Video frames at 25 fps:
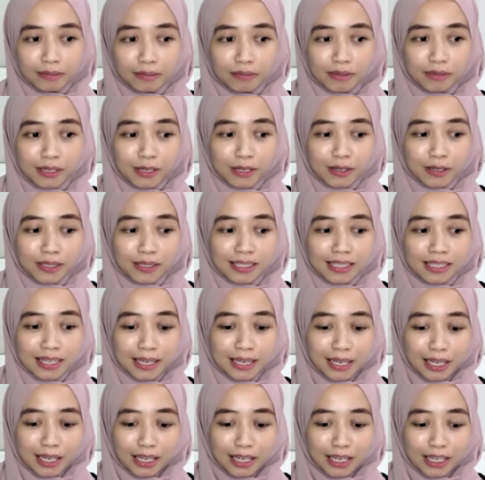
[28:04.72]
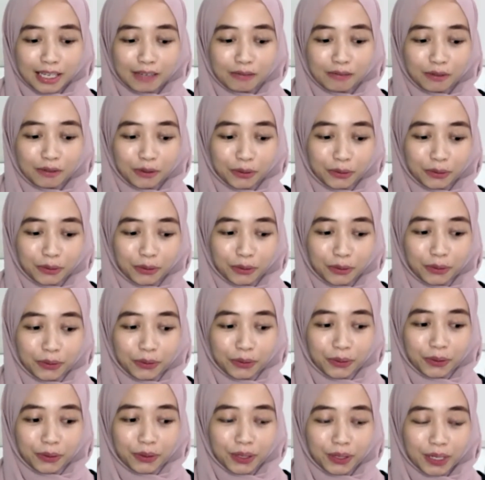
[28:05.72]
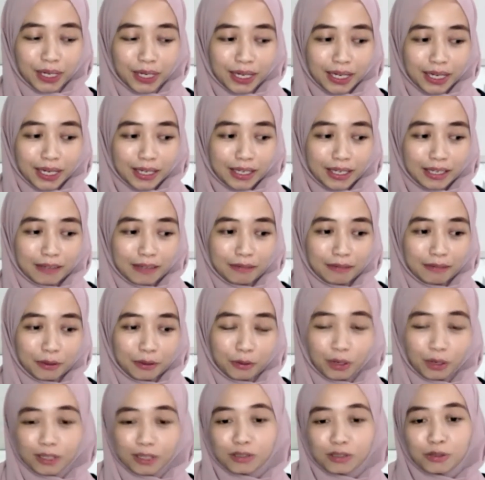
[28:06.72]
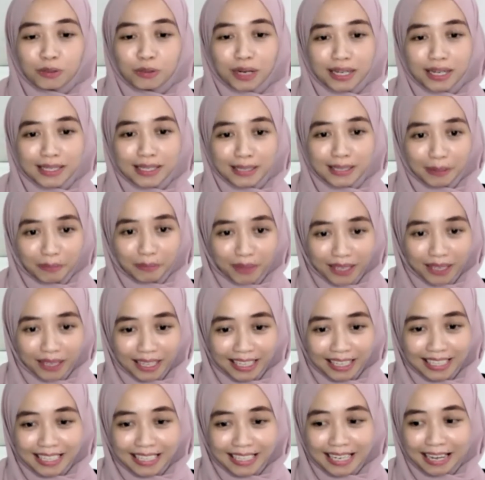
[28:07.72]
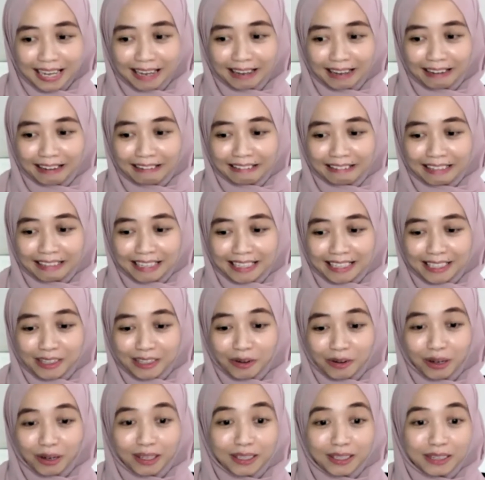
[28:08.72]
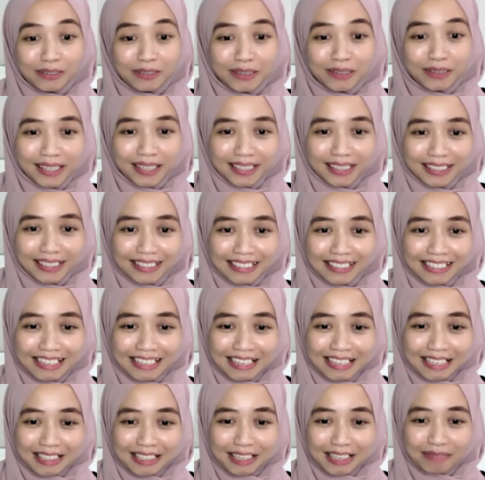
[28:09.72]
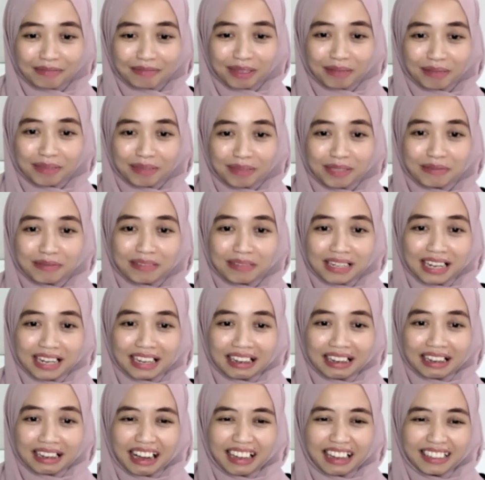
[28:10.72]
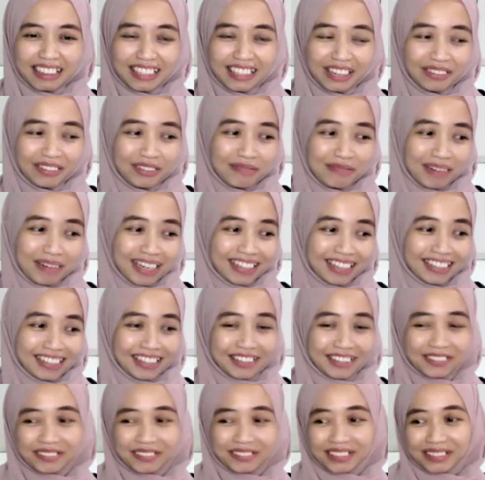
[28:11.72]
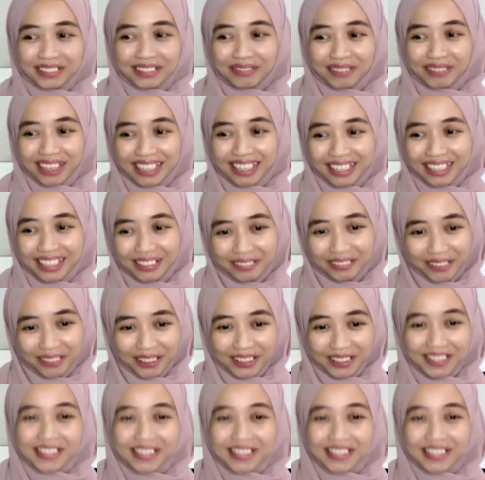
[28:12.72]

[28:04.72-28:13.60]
Because if you want to buy something and it's quite difficult, sometimes you were like, never mind, I don't want to buy anymore.